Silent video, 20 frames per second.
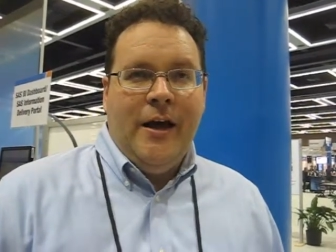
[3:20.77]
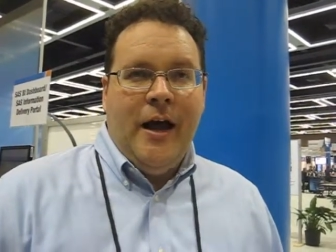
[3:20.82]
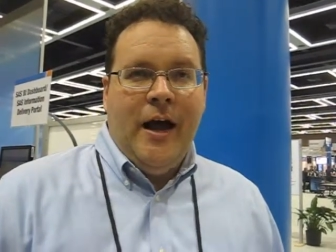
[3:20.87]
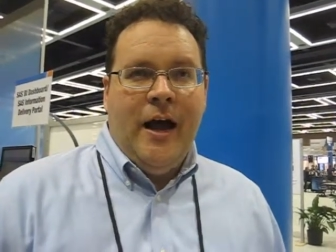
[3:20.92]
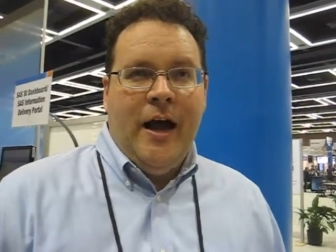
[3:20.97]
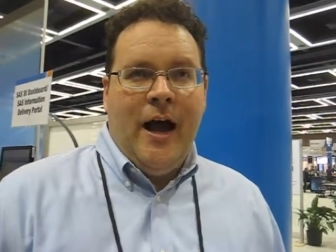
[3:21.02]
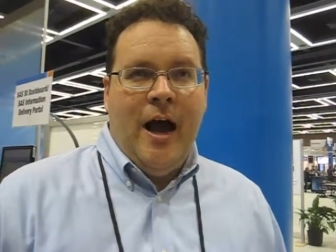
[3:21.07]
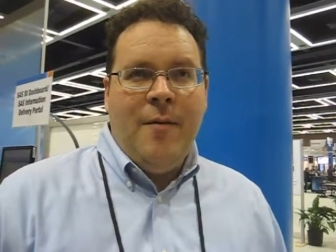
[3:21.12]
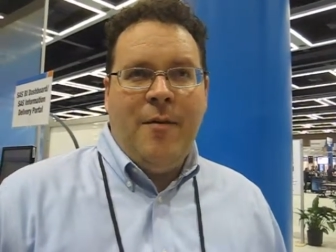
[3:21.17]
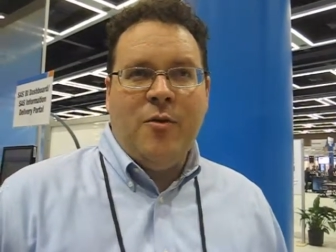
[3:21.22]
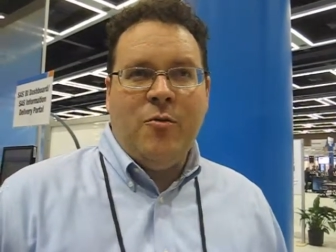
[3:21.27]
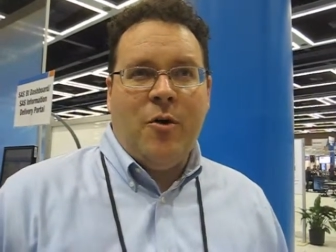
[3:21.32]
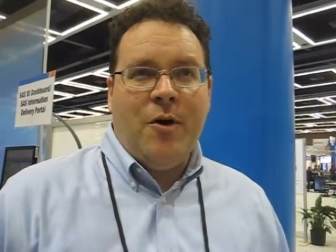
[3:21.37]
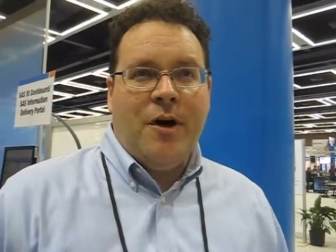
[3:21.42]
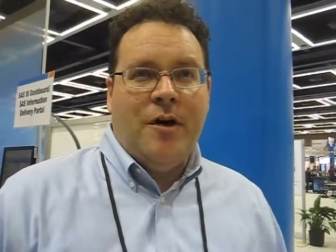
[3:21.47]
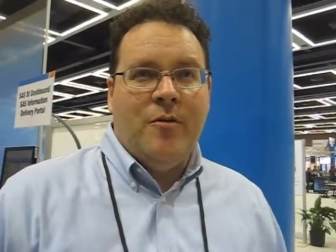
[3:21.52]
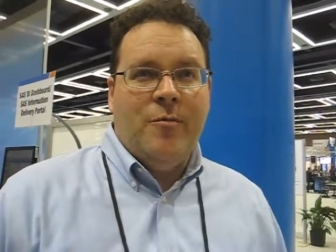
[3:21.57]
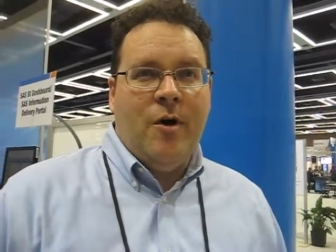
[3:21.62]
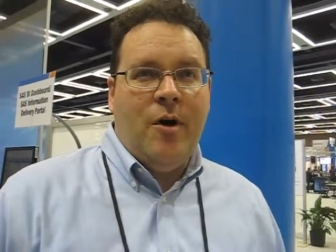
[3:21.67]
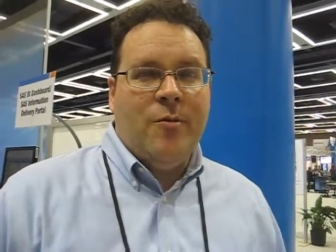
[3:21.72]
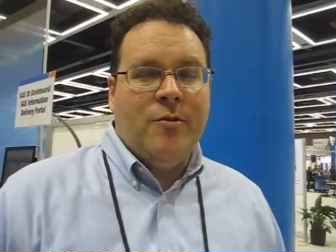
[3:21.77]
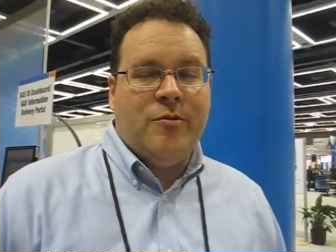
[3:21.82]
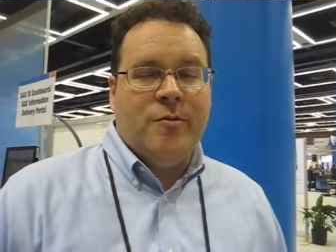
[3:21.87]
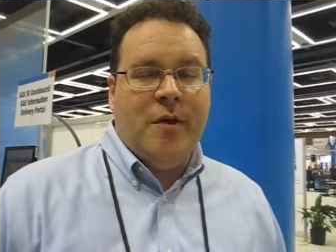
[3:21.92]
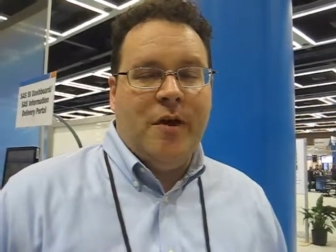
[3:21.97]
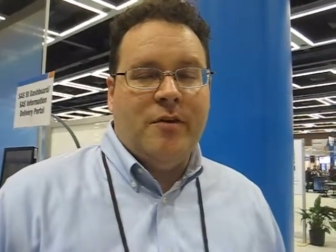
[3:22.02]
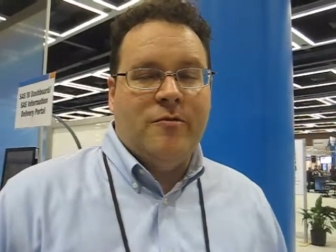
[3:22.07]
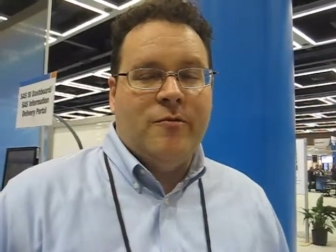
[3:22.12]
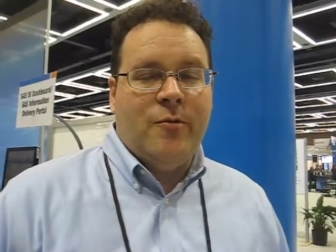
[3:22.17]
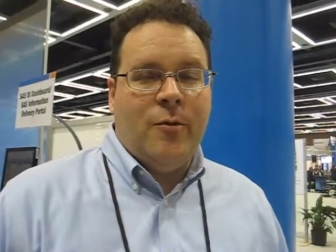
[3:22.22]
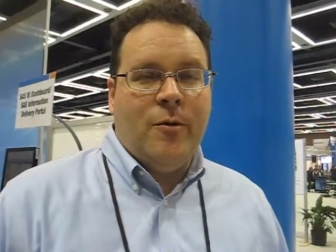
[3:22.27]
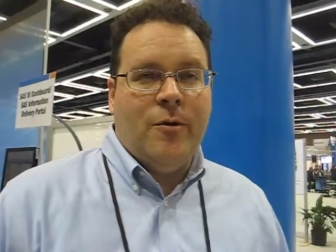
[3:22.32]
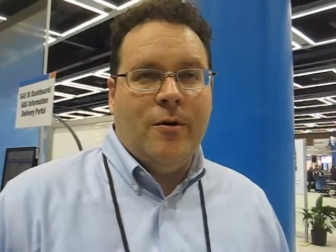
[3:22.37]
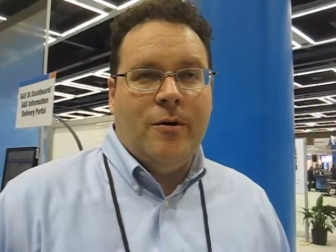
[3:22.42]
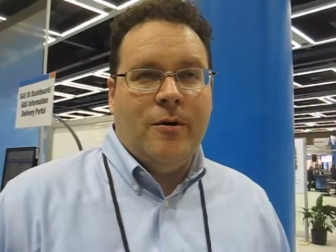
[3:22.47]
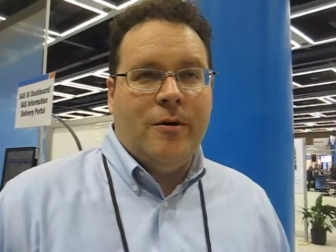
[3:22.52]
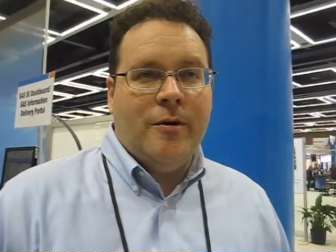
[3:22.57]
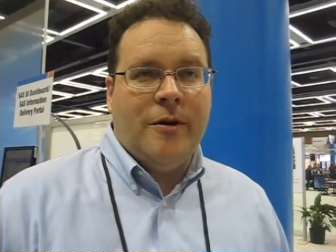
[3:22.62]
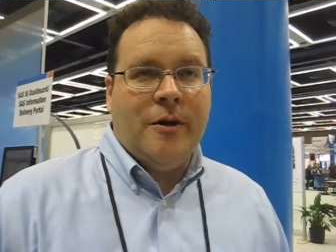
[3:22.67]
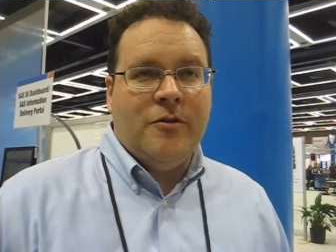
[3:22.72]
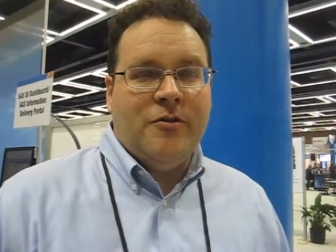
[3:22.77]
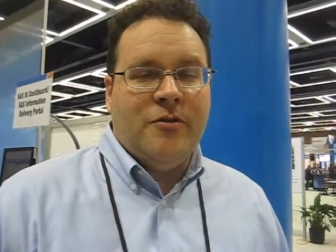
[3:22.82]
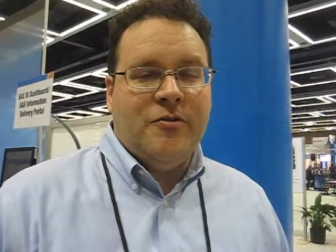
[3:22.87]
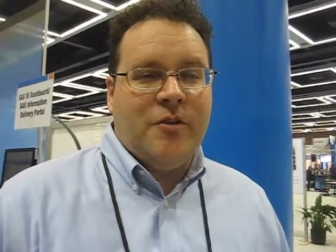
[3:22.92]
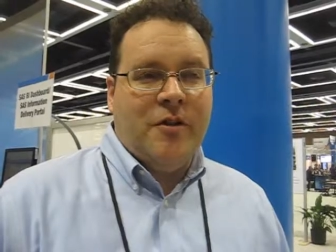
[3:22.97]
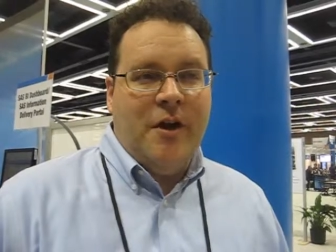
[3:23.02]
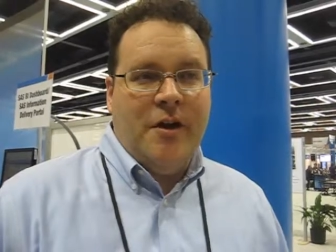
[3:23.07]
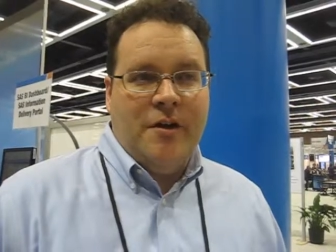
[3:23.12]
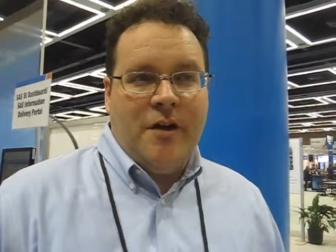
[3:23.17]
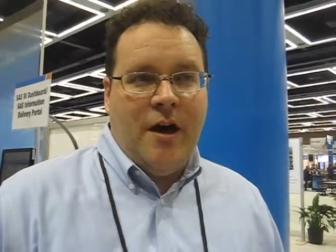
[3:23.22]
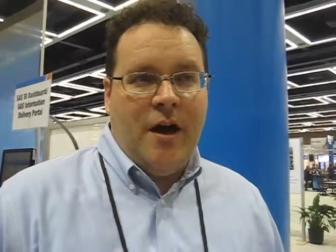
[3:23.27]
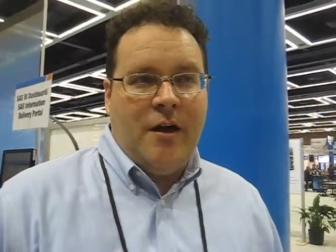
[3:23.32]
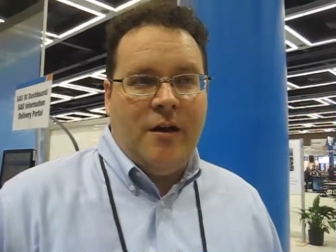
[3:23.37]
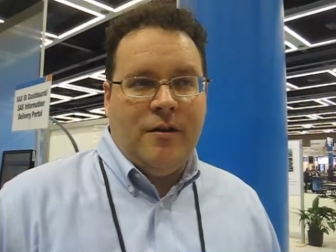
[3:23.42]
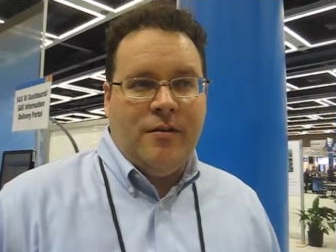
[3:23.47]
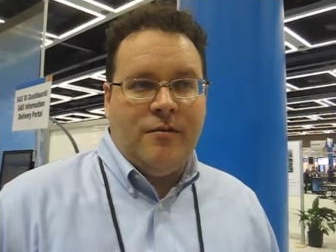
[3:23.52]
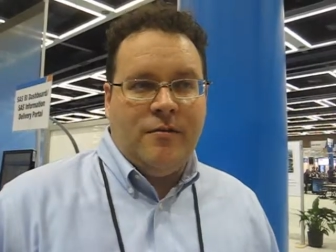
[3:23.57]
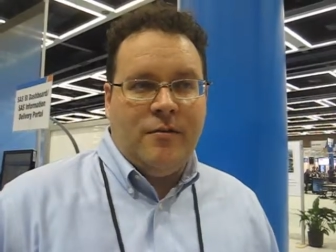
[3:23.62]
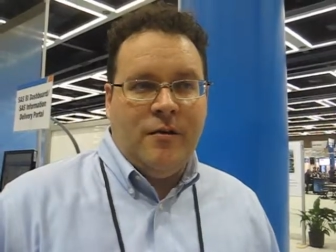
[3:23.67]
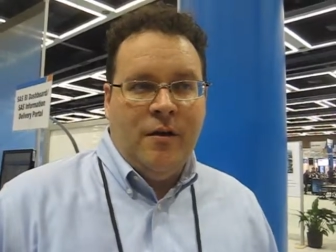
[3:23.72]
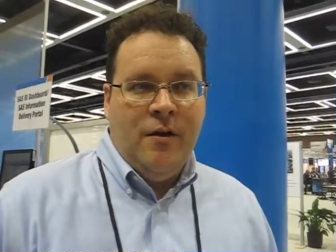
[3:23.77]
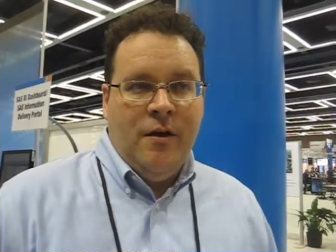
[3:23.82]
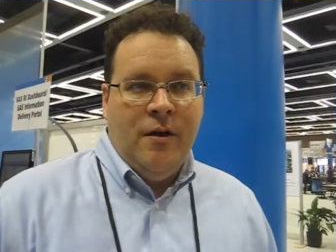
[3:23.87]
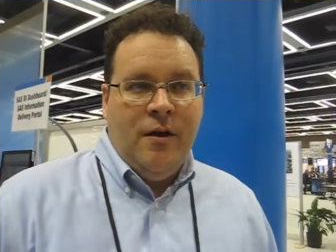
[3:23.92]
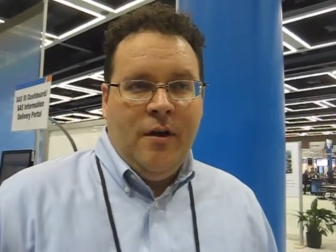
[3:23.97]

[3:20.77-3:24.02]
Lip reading: I've been working in the mobile space for since the late 90s.